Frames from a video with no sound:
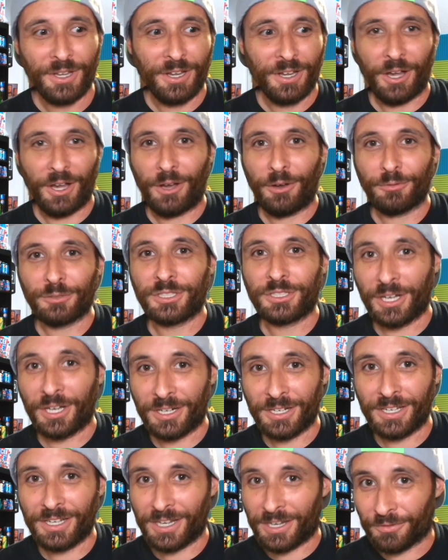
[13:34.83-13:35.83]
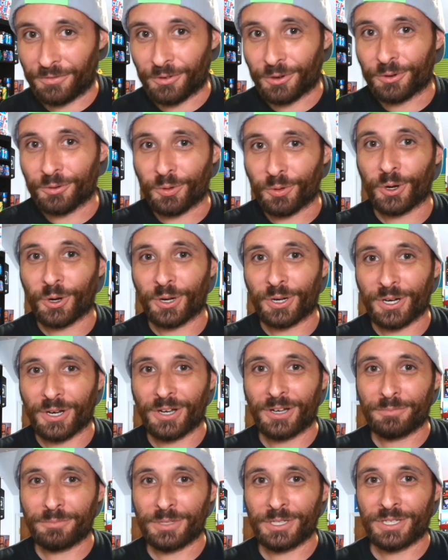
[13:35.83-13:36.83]
was going to ever work
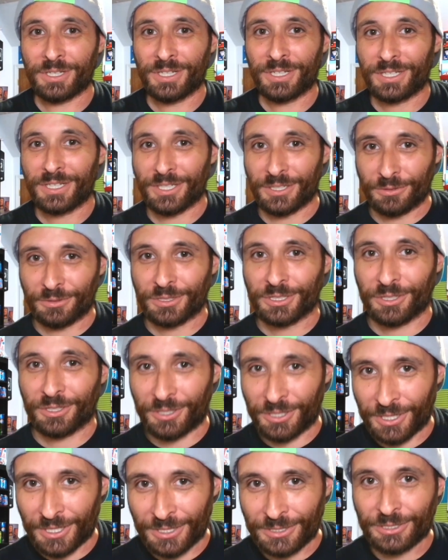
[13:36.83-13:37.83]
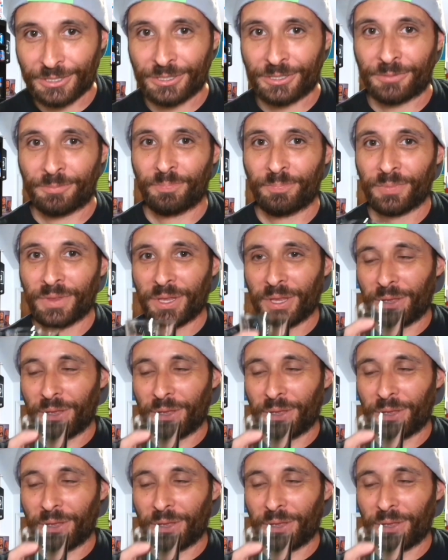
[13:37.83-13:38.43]
on me. It was awesome.